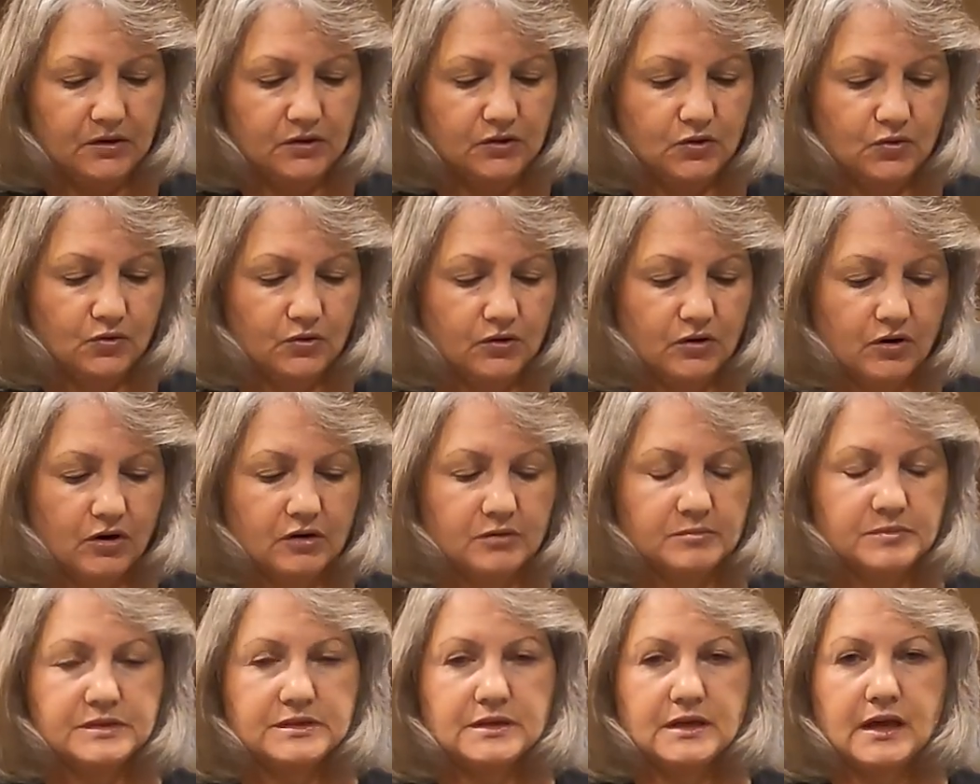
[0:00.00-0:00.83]
your
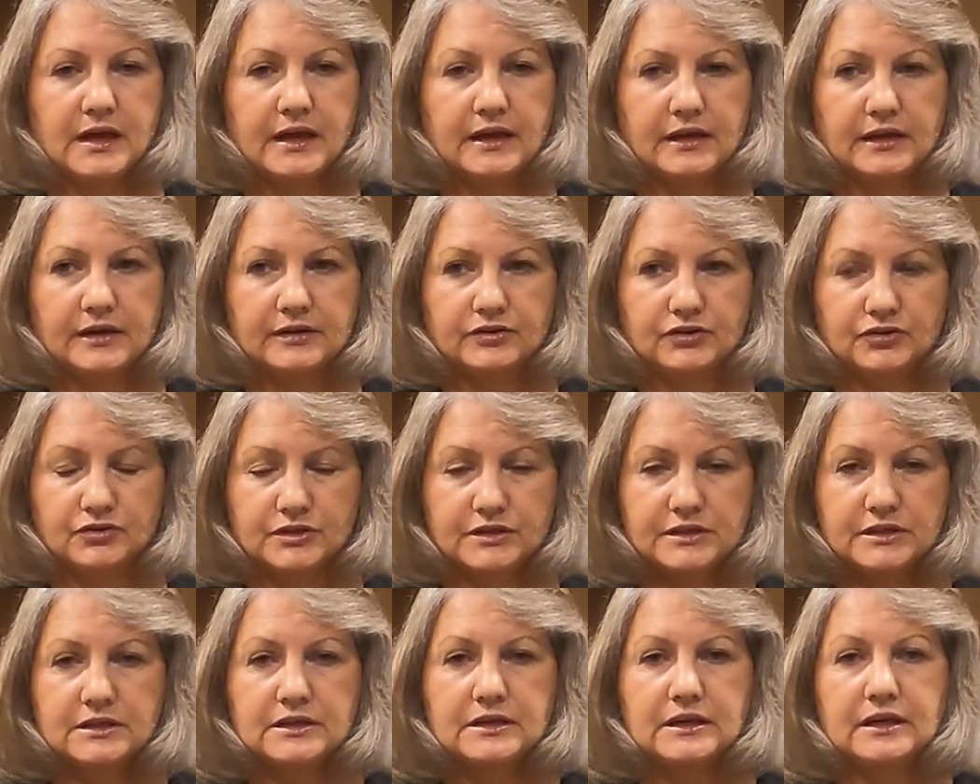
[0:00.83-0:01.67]
arm side and your
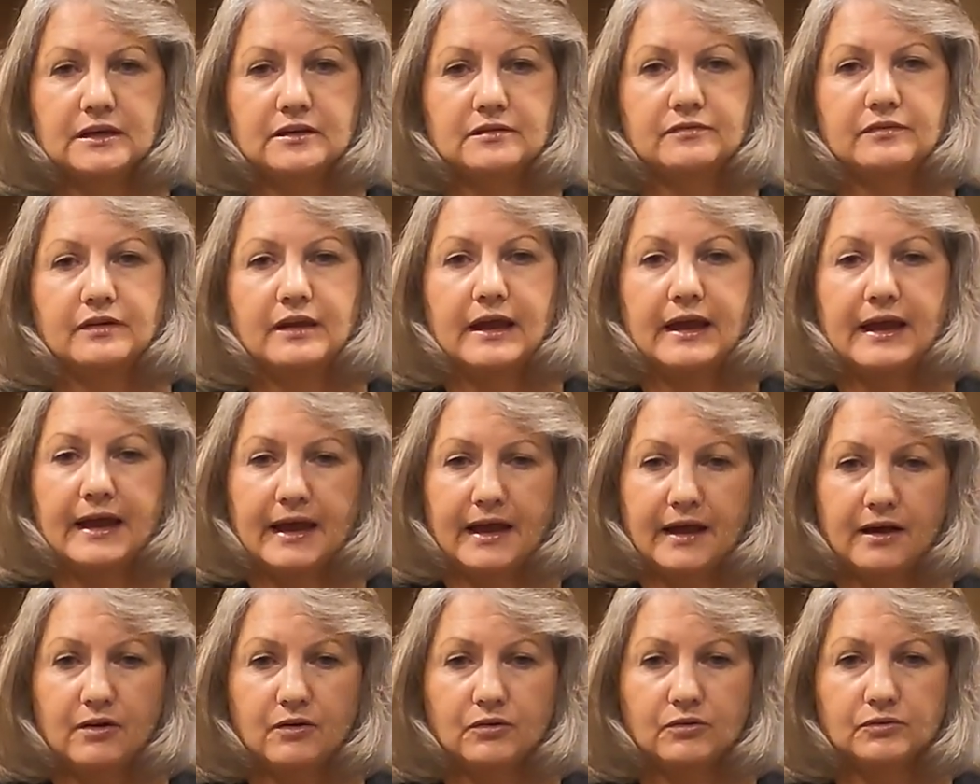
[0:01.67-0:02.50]
sleeve
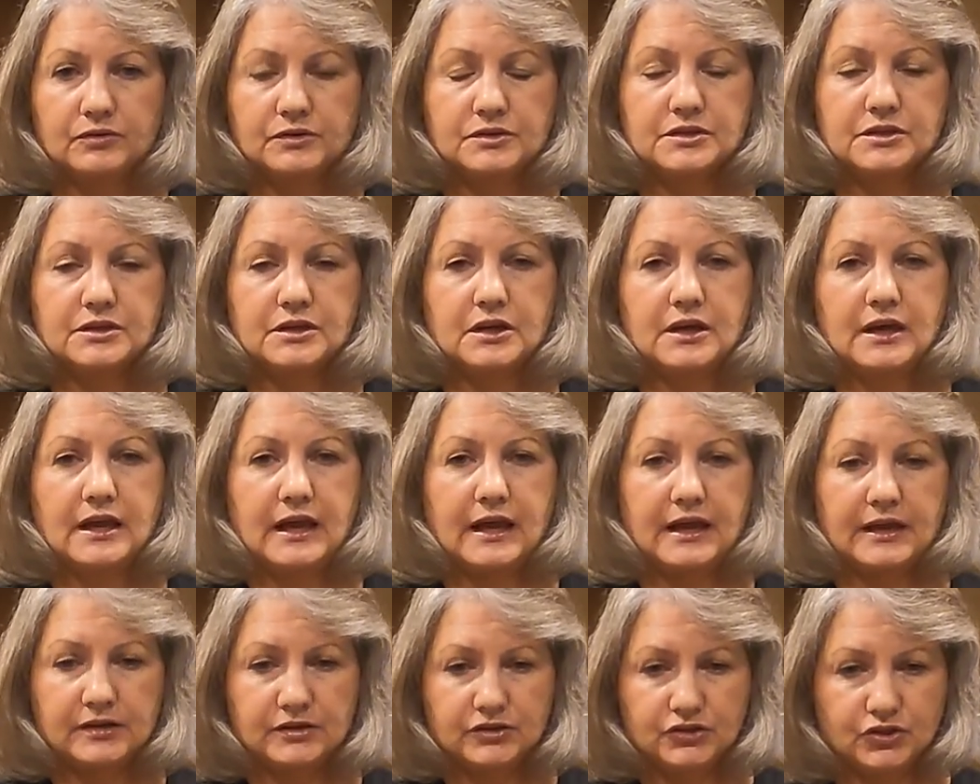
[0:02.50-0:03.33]
out
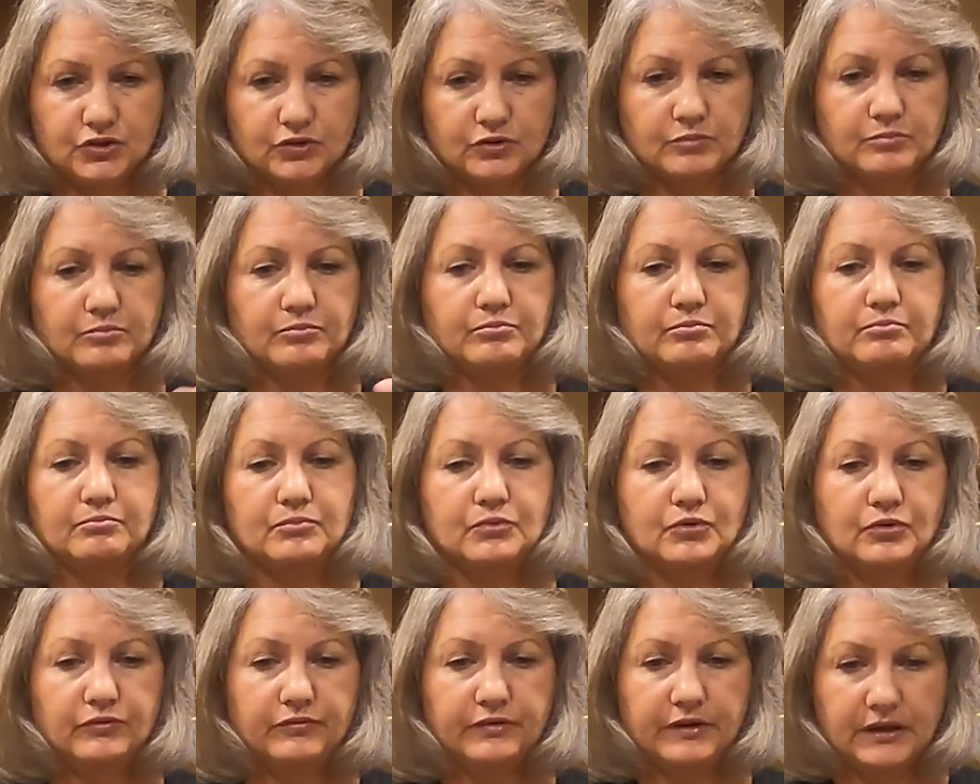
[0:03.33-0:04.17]
as you're
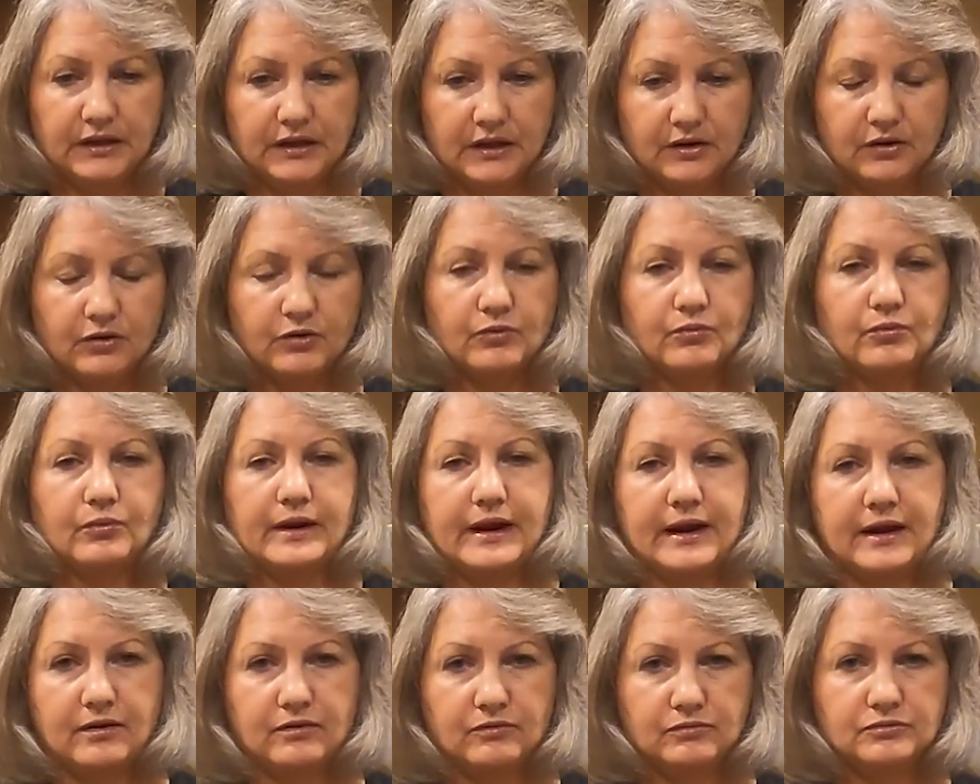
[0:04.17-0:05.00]
moving it
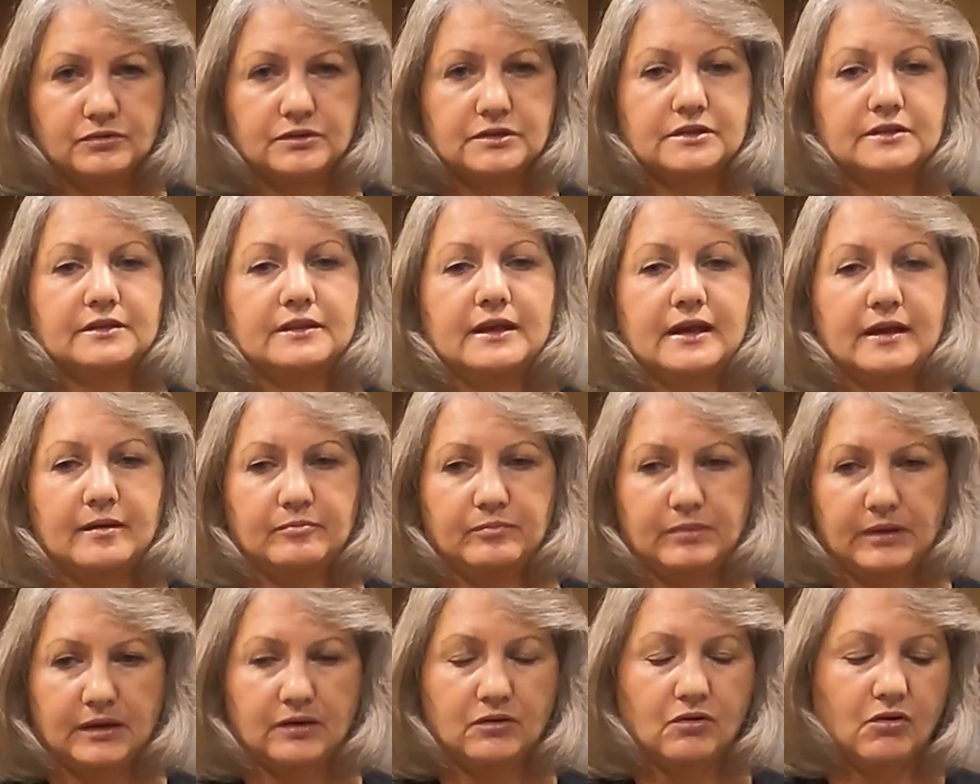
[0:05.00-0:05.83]
around that
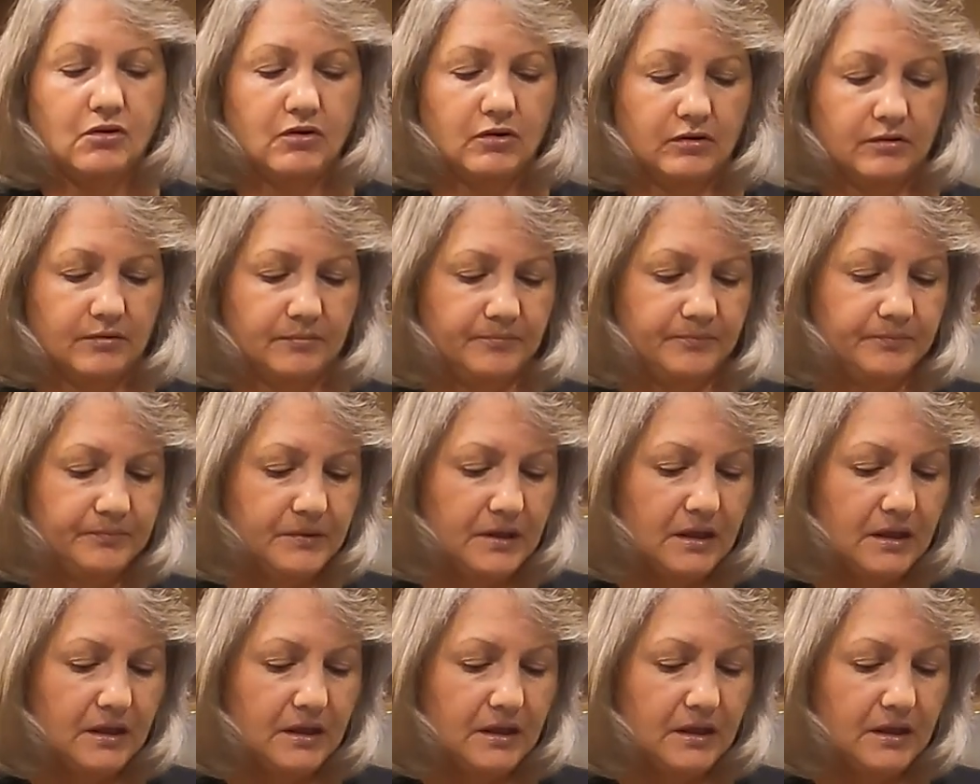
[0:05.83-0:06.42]
big arm.